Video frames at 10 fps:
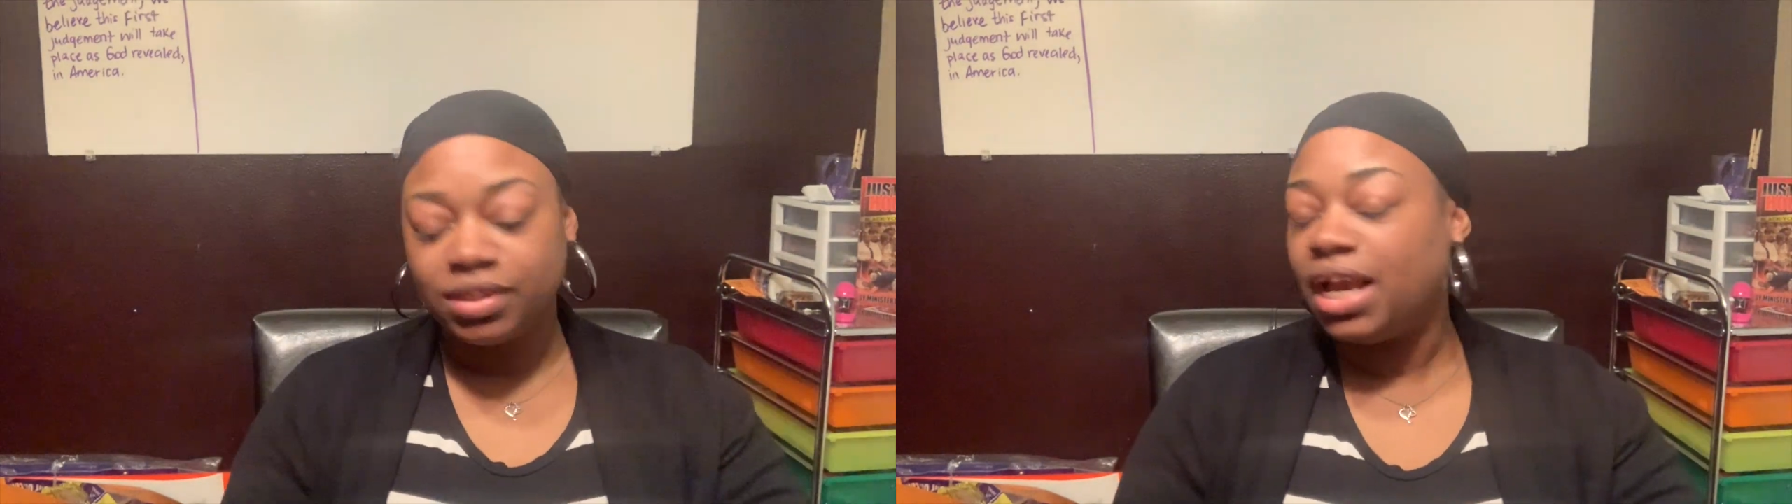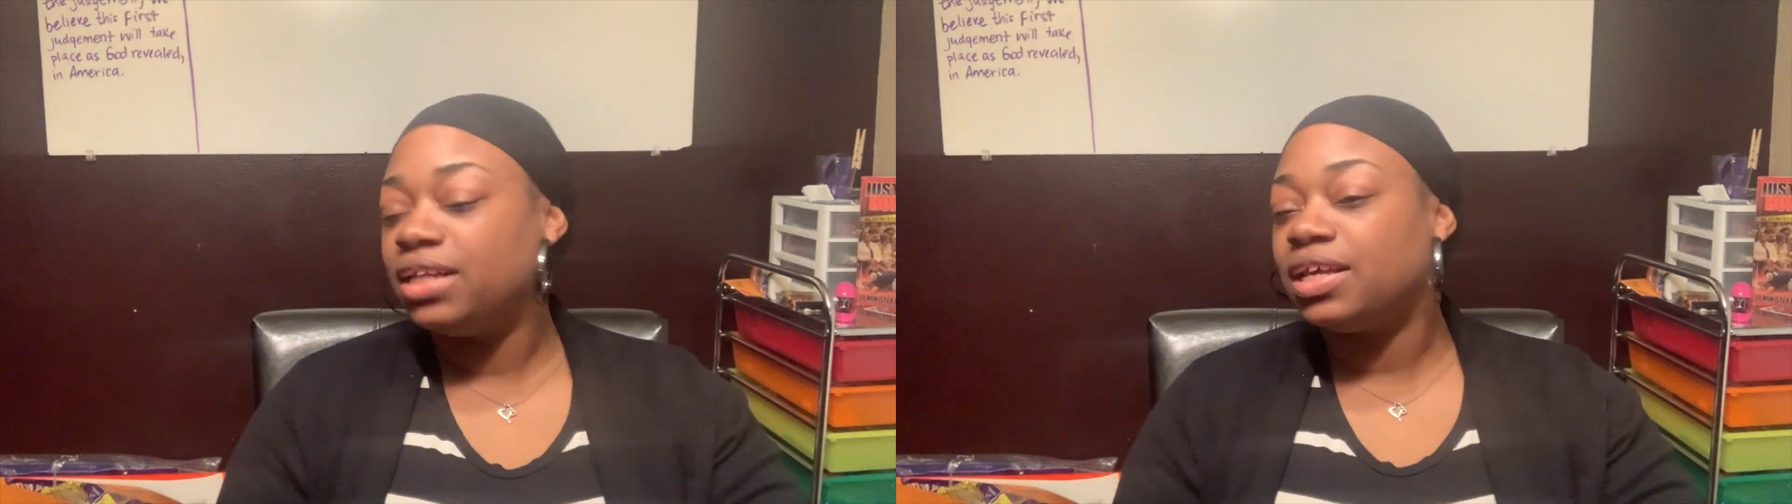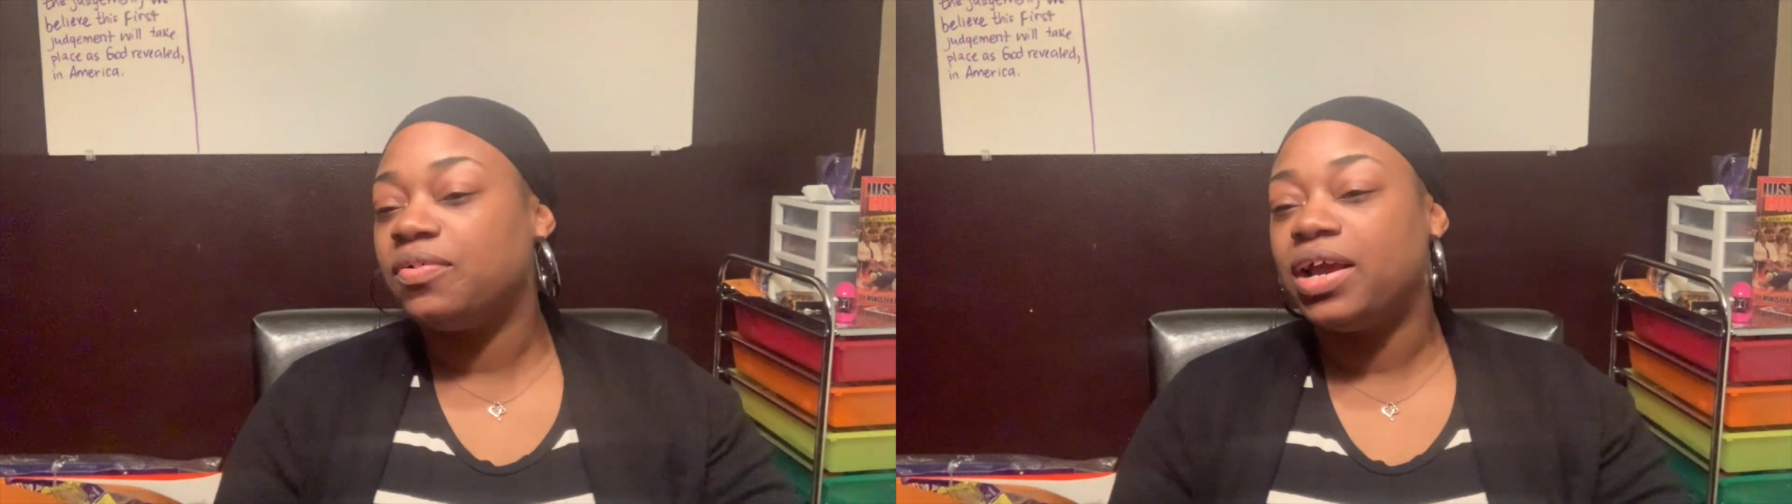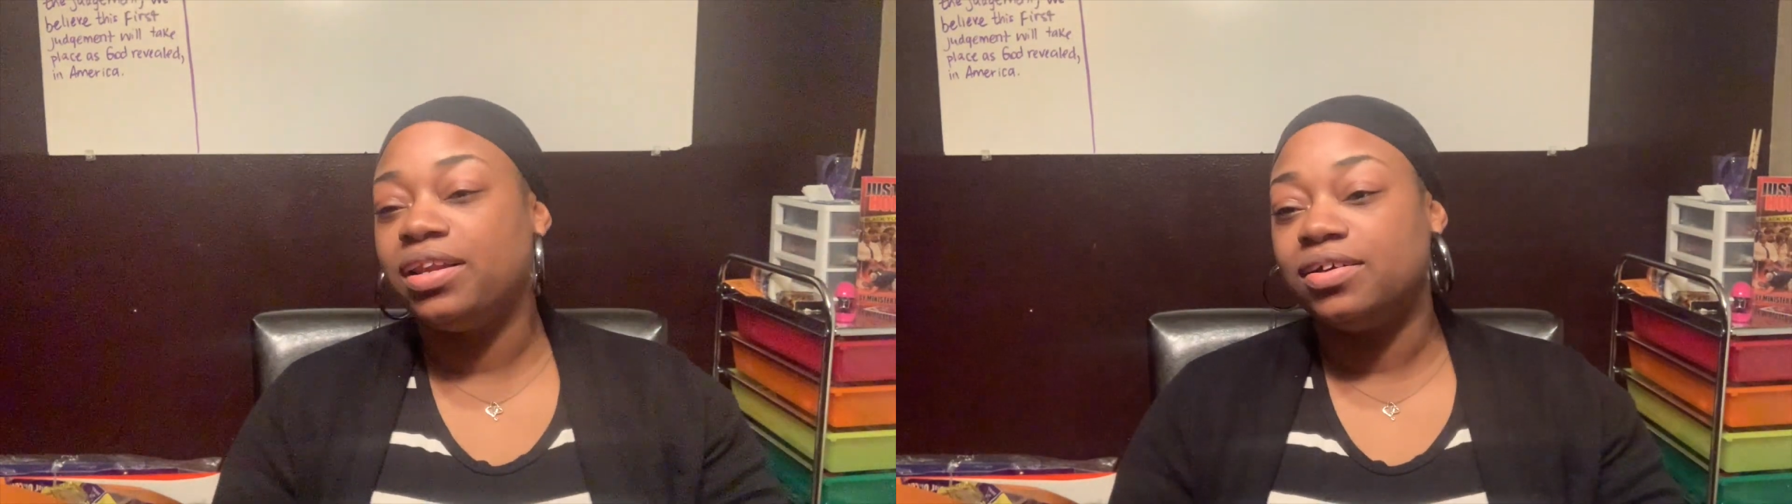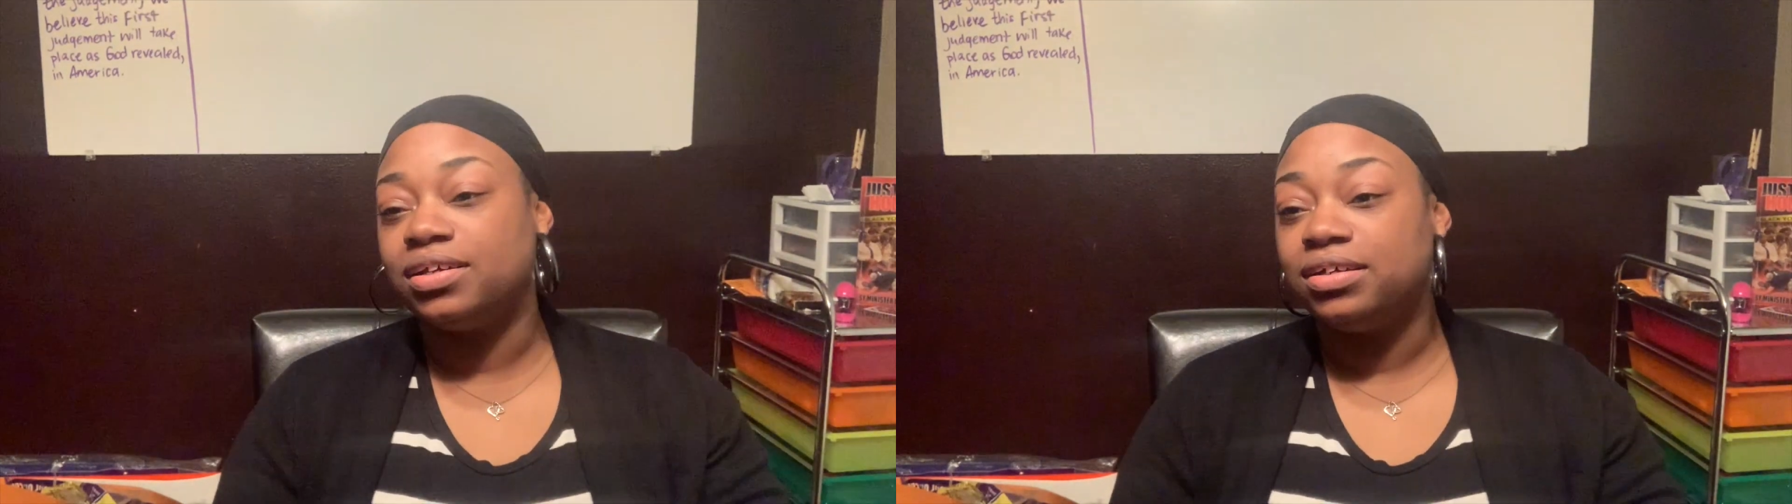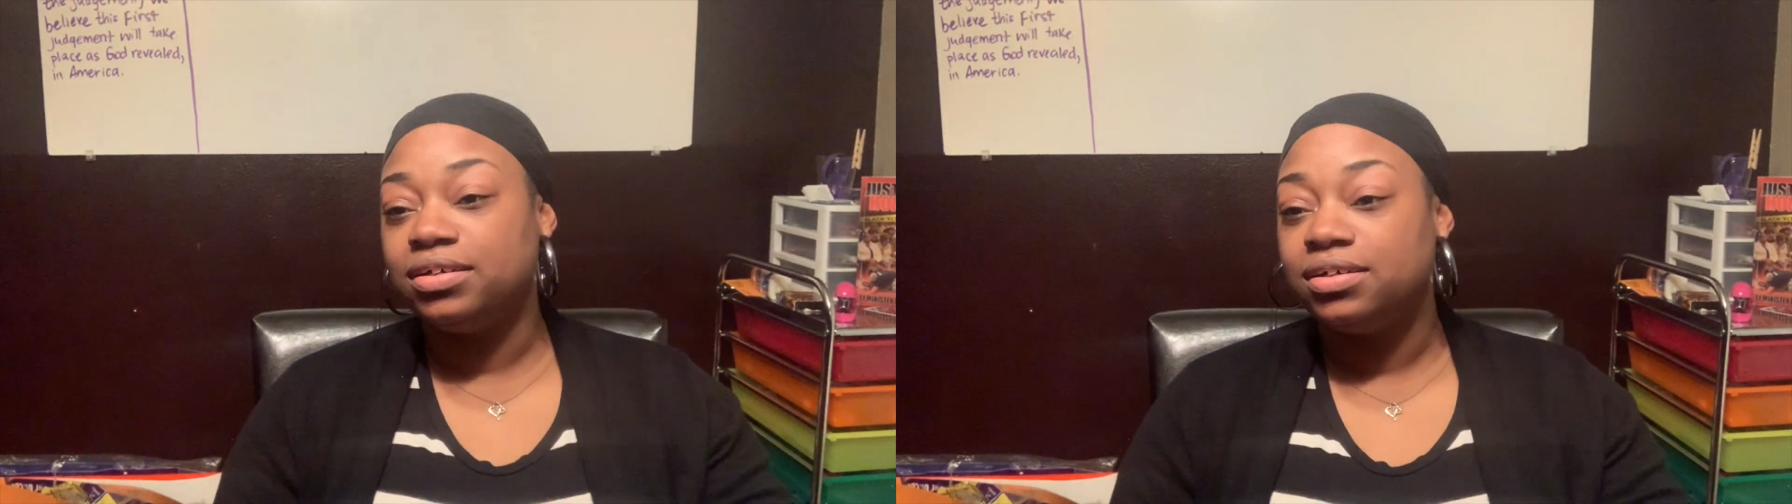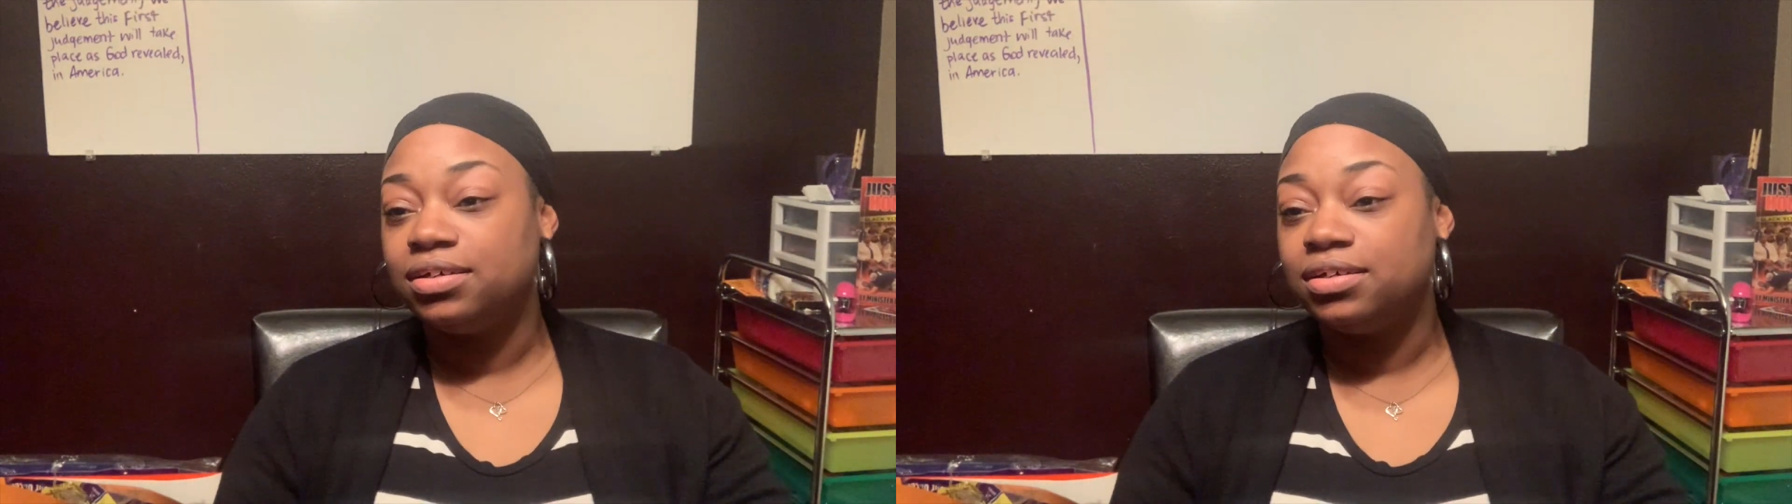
Ain't that right, Nolan?